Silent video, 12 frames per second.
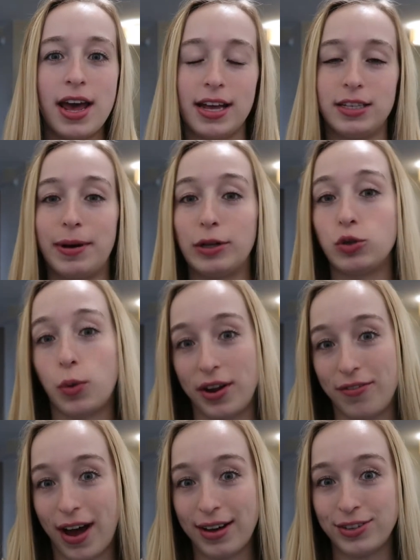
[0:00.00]
It's about
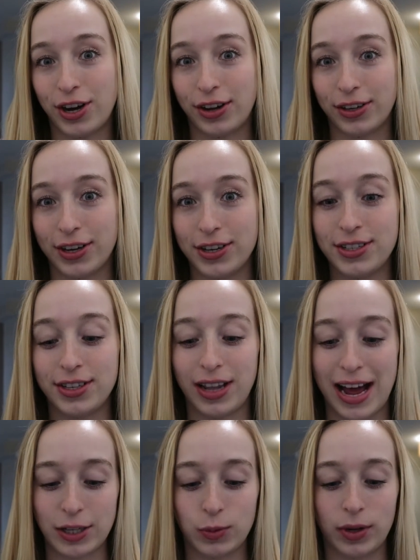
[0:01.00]
$25. The
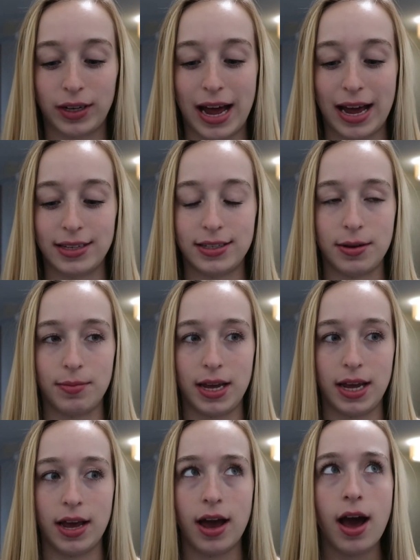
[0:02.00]
last one lasted
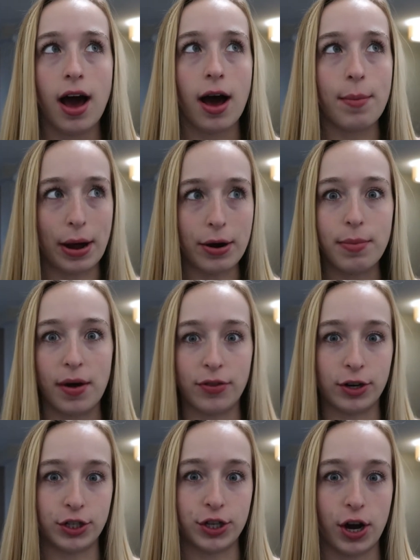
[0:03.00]
me about a month
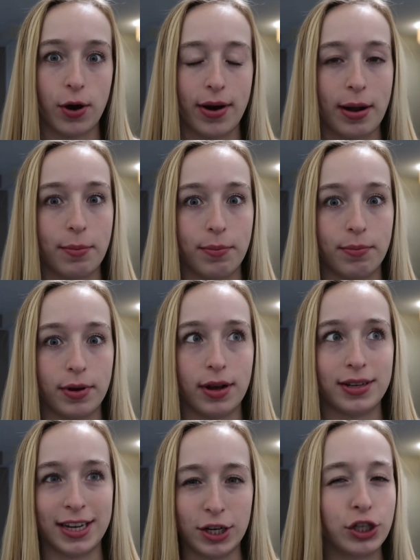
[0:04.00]
or so, and I'm
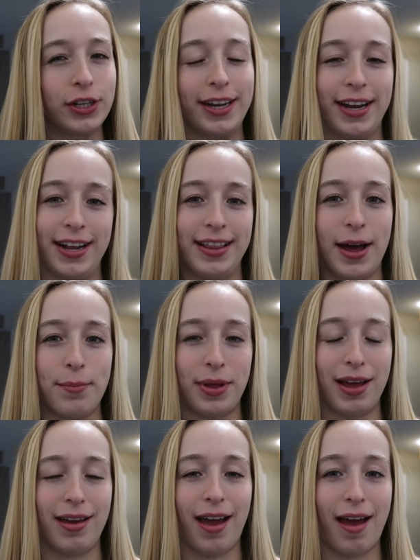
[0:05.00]
essentially eating them
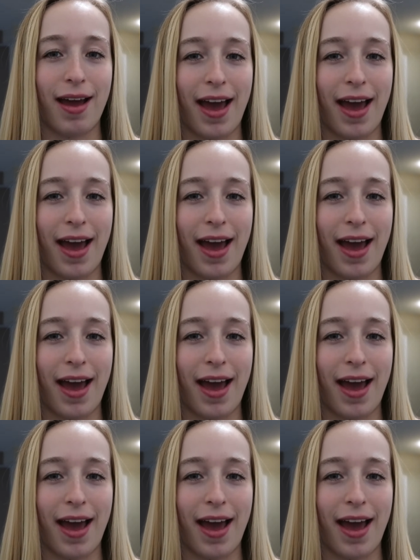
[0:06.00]
like